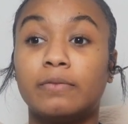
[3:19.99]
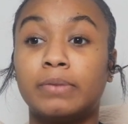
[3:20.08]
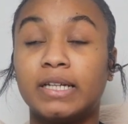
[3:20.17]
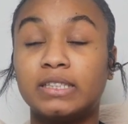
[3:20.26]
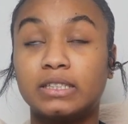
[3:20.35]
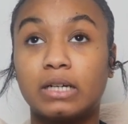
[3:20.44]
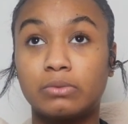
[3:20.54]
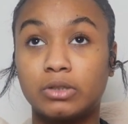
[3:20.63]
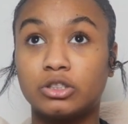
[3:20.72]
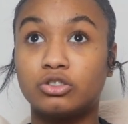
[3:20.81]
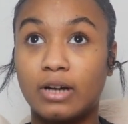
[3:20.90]
places I
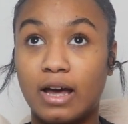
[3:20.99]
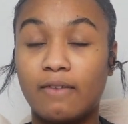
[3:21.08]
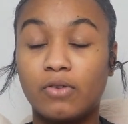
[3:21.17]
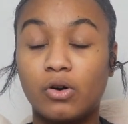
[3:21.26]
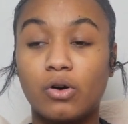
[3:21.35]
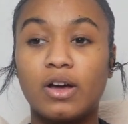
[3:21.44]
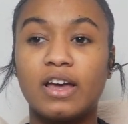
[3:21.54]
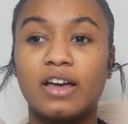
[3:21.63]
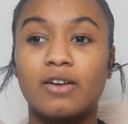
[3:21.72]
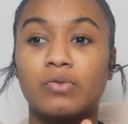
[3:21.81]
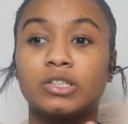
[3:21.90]
want to travel,
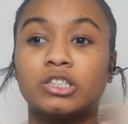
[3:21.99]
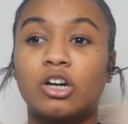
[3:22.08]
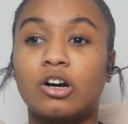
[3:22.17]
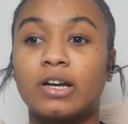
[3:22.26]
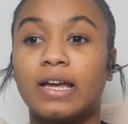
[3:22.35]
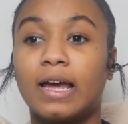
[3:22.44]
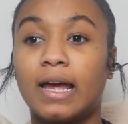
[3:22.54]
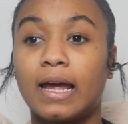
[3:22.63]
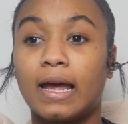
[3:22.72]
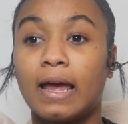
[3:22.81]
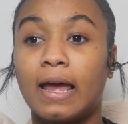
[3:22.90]
if we're
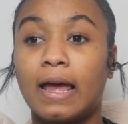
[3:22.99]
talking